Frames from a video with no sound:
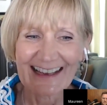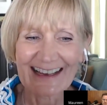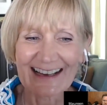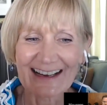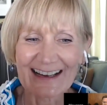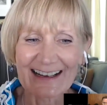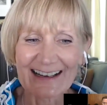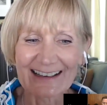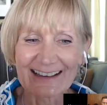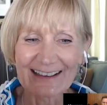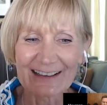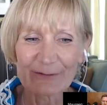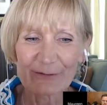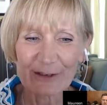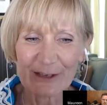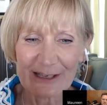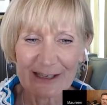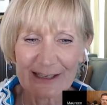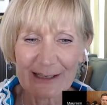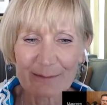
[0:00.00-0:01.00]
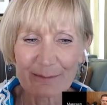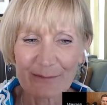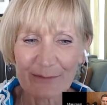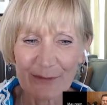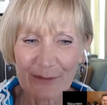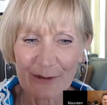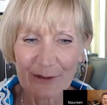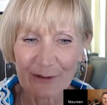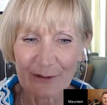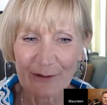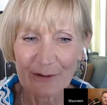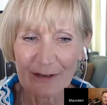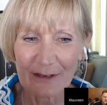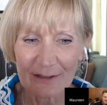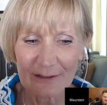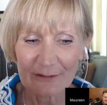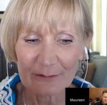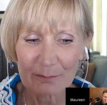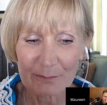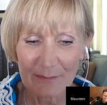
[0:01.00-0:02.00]
uh, for him, the
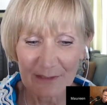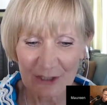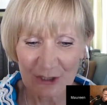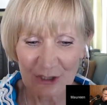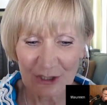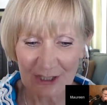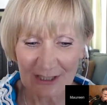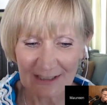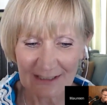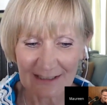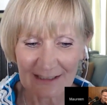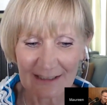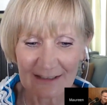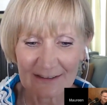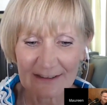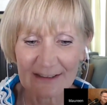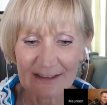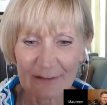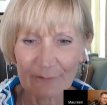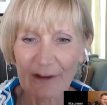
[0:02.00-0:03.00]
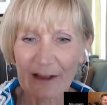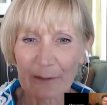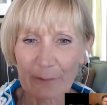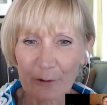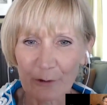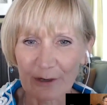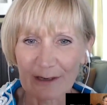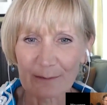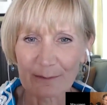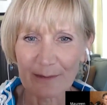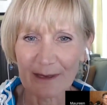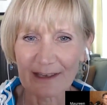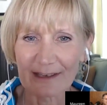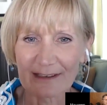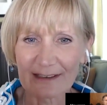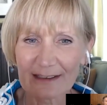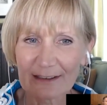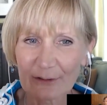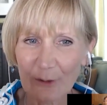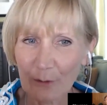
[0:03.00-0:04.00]
his mission is to develop great
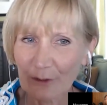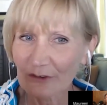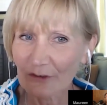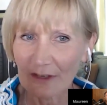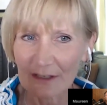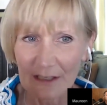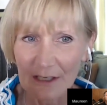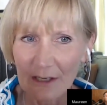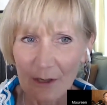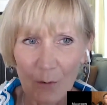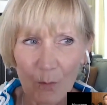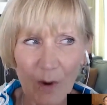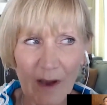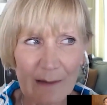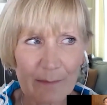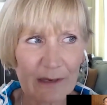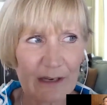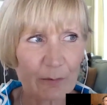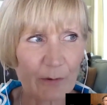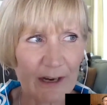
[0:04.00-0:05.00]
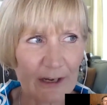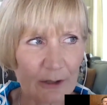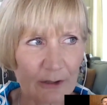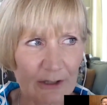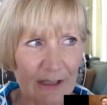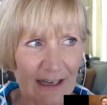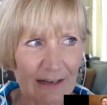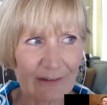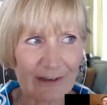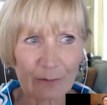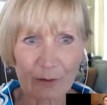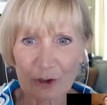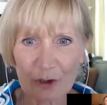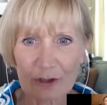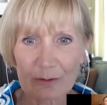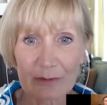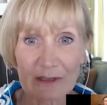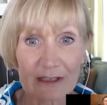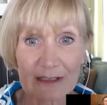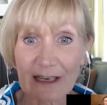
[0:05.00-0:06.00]
men. He's always like, why be regular Navy when
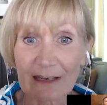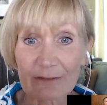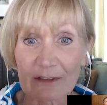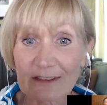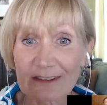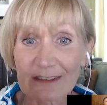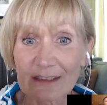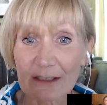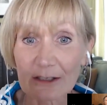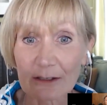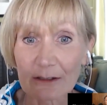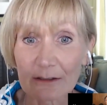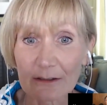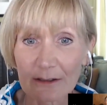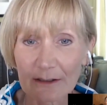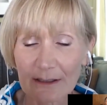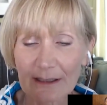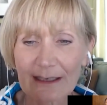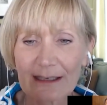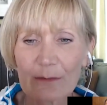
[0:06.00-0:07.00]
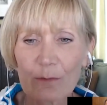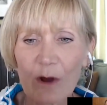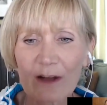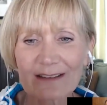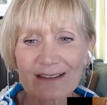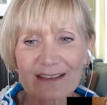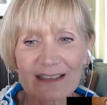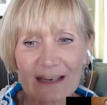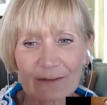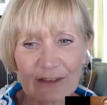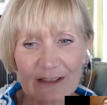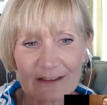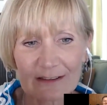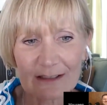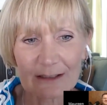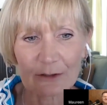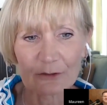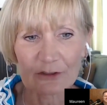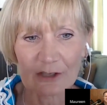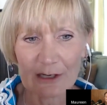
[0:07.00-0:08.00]
you can be a Navy SEAL? He wants Navy
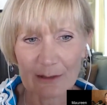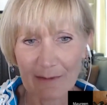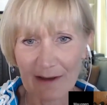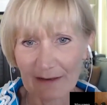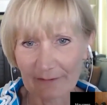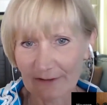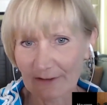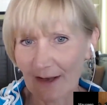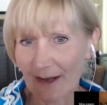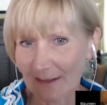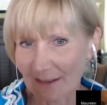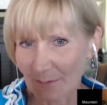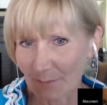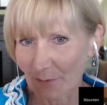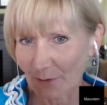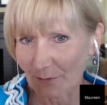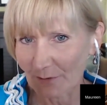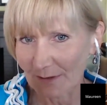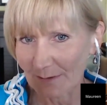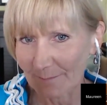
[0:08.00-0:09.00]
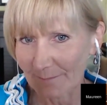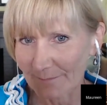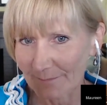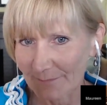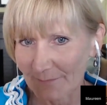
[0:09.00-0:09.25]
SEALs to come out of his hockey program.